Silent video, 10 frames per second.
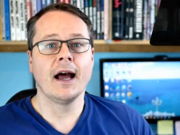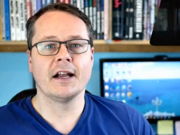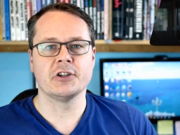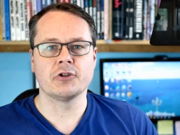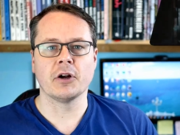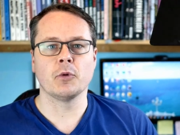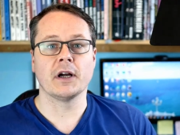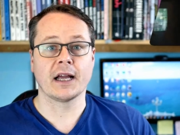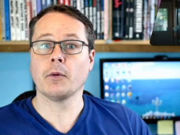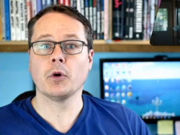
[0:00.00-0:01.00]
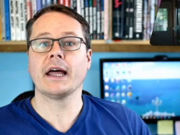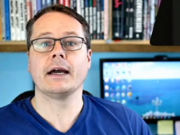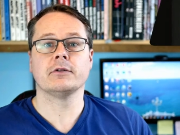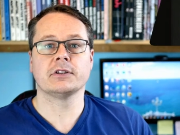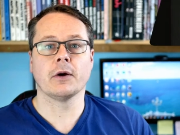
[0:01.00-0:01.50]
and she's trying to work out what the
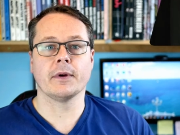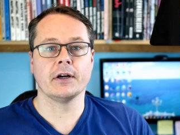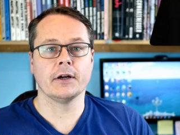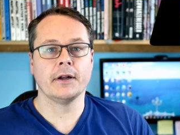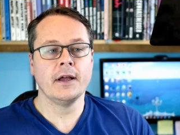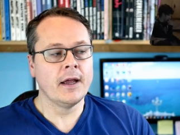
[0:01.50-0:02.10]
hell's going on.